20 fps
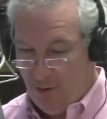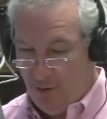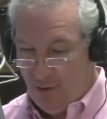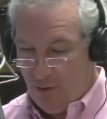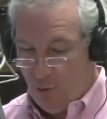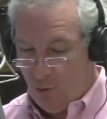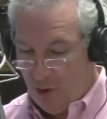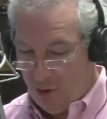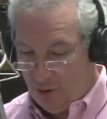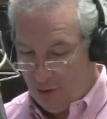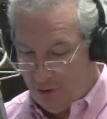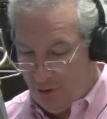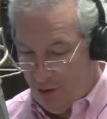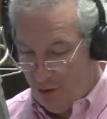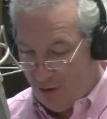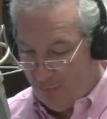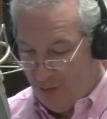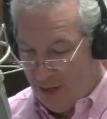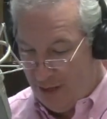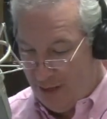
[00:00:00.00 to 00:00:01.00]
we're going to
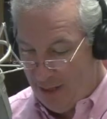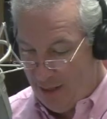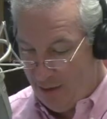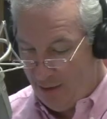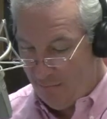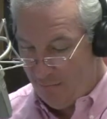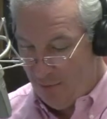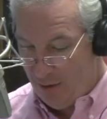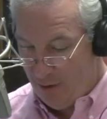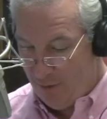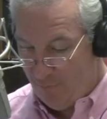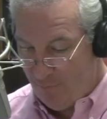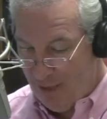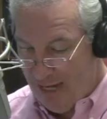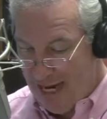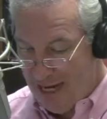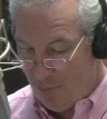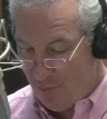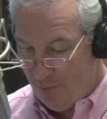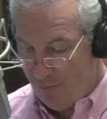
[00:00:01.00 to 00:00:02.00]
talk about how, uh,
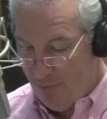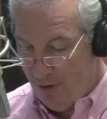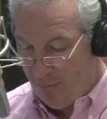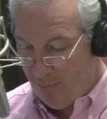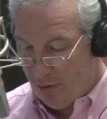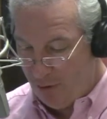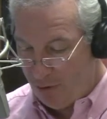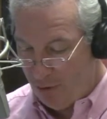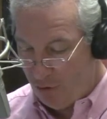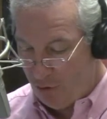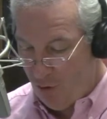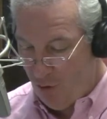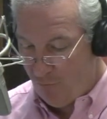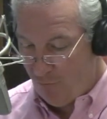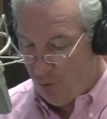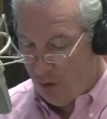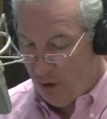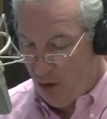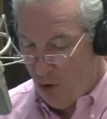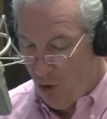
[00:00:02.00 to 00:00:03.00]
black Republicans
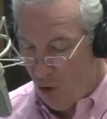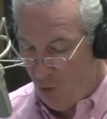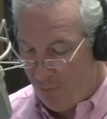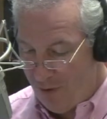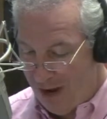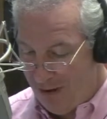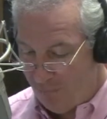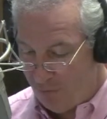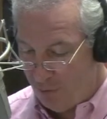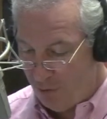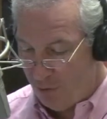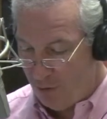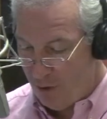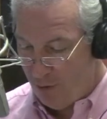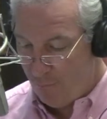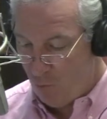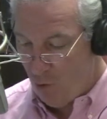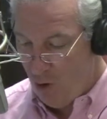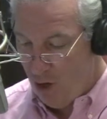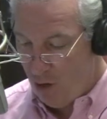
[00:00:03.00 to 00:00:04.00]
offering hope after uh,
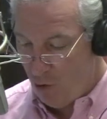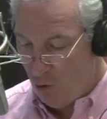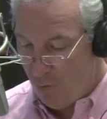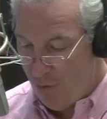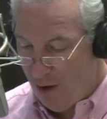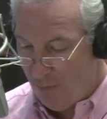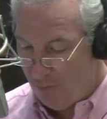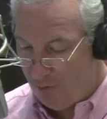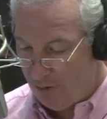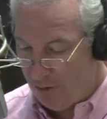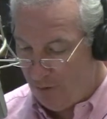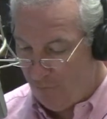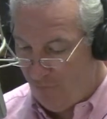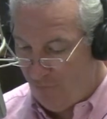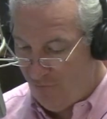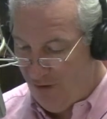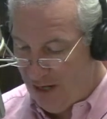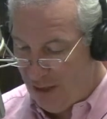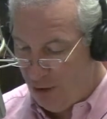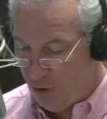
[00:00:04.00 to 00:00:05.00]
Barack Obama's
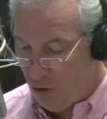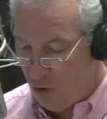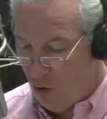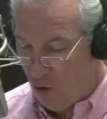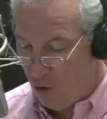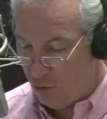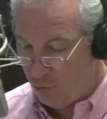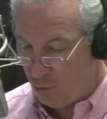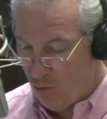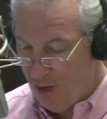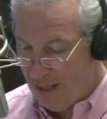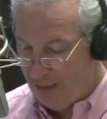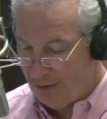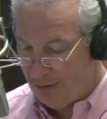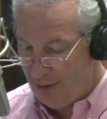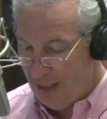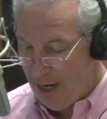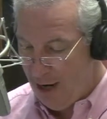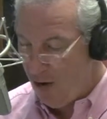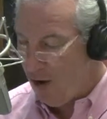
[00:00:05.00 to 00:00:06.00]
failure on
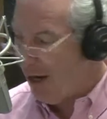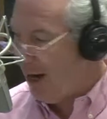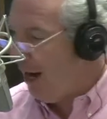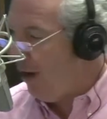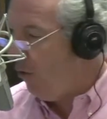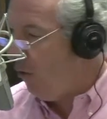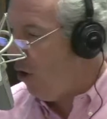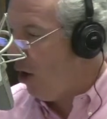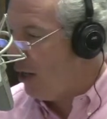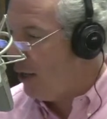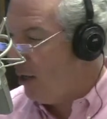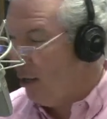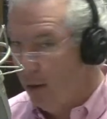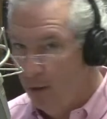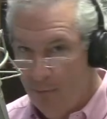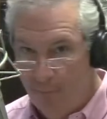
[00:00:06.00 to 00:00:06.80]
race. Eric, how are you?